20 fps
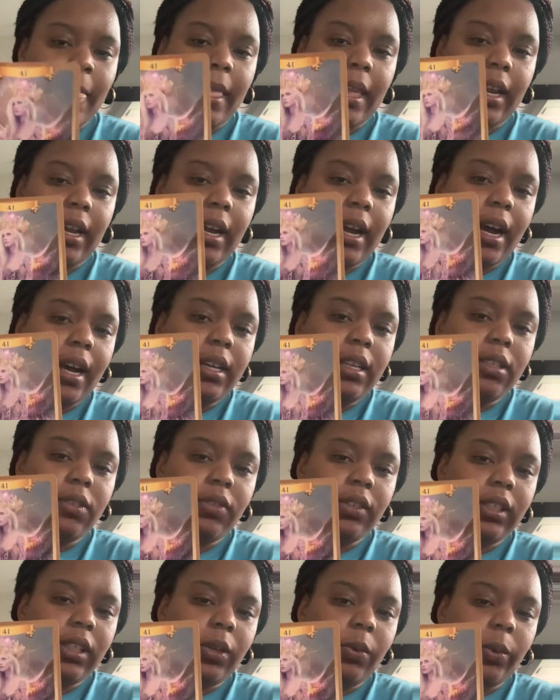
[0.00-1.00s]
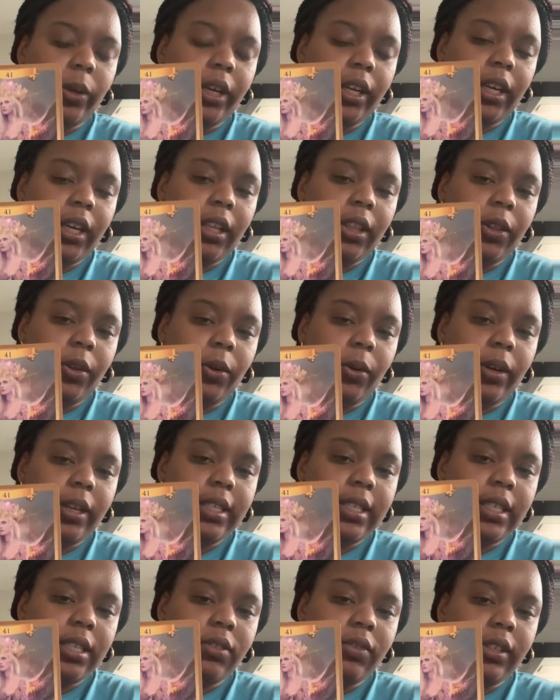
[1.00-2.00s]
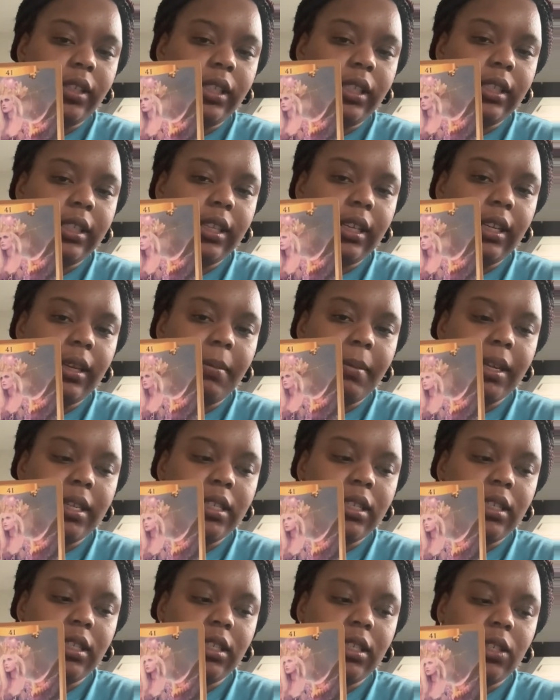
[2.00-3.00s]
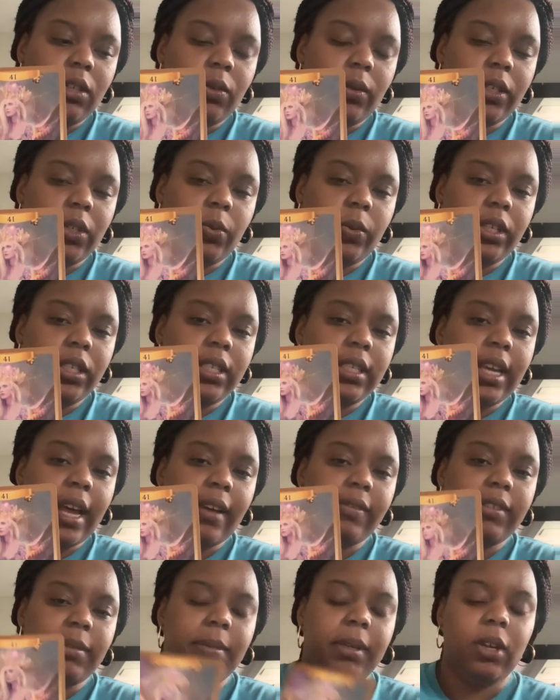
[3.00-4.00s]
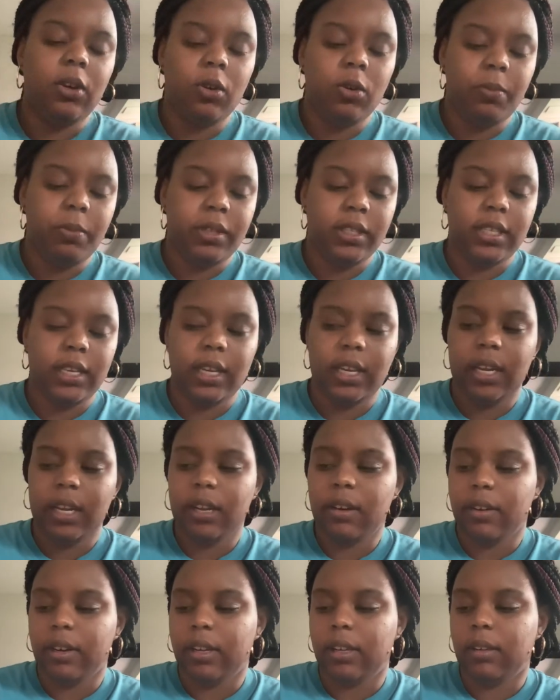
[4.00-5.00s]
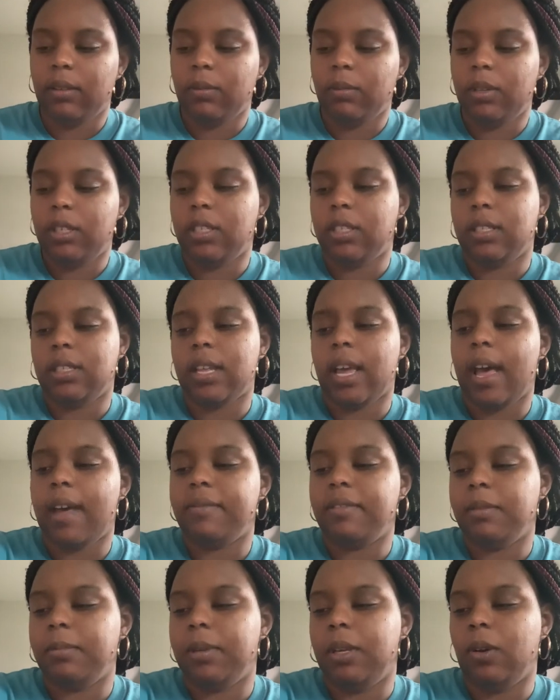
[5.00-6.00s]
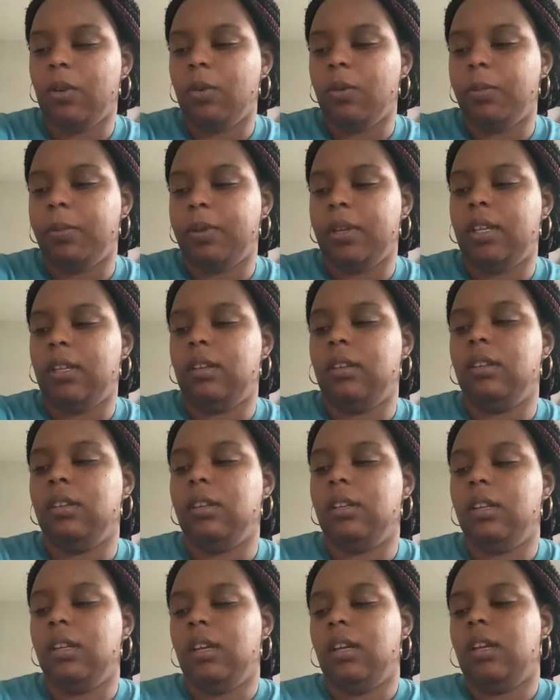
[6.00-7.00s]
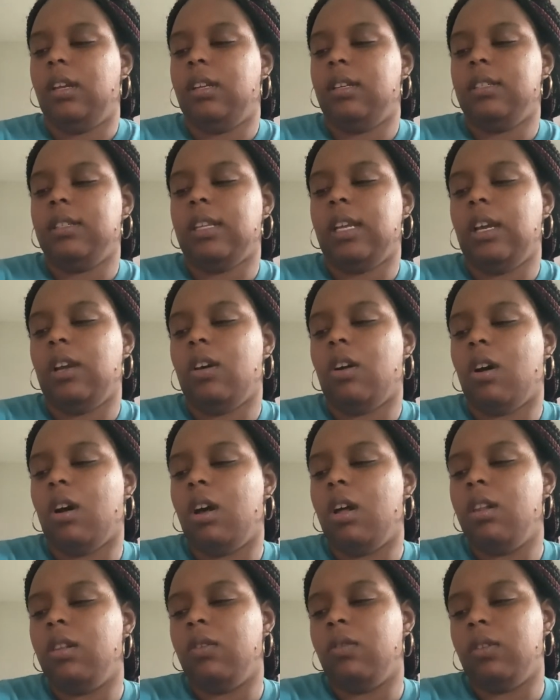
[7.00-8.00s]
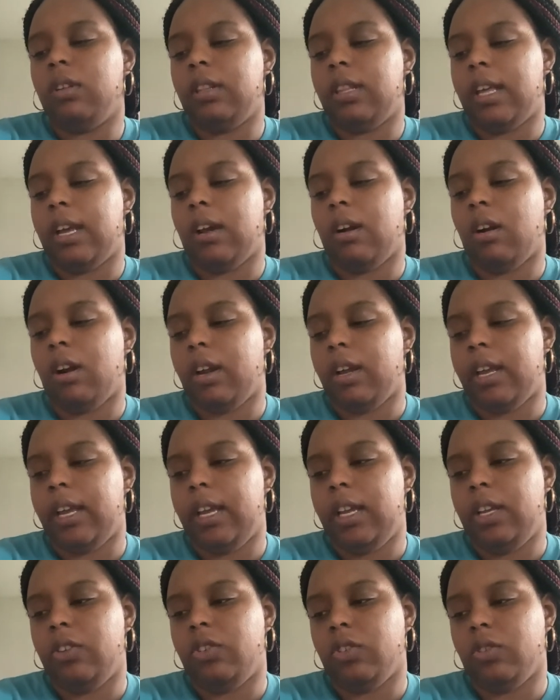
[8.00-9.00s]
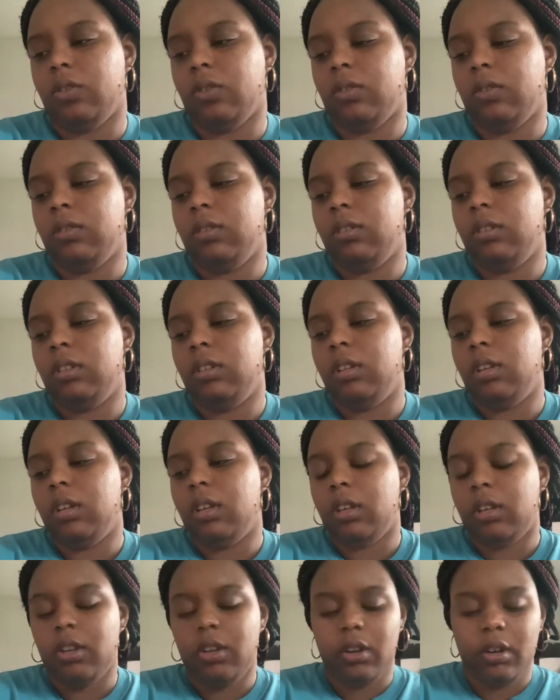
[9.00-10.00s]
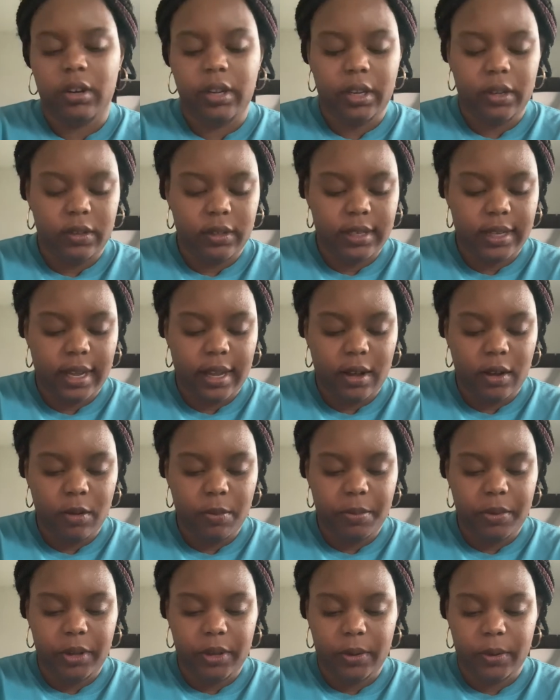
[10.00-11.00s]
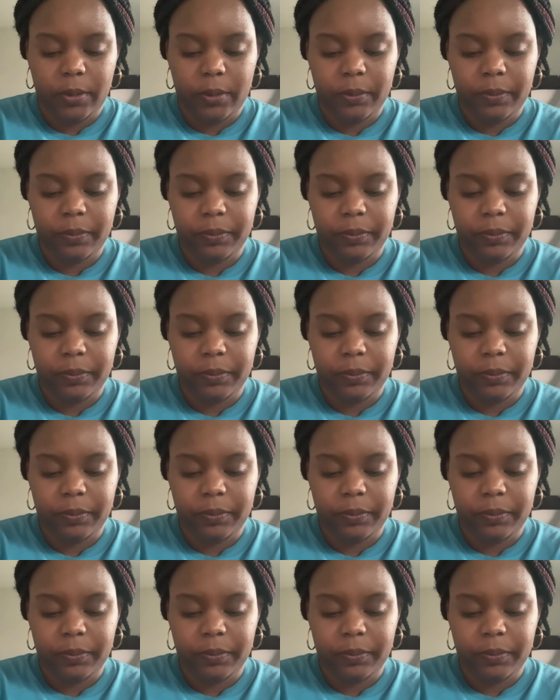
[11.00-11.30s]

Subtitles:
God is really working through us. He's really sending messages to us. We just have to be open to hear it. We just have to be open. And it's like calling on that archangel Uriel to help you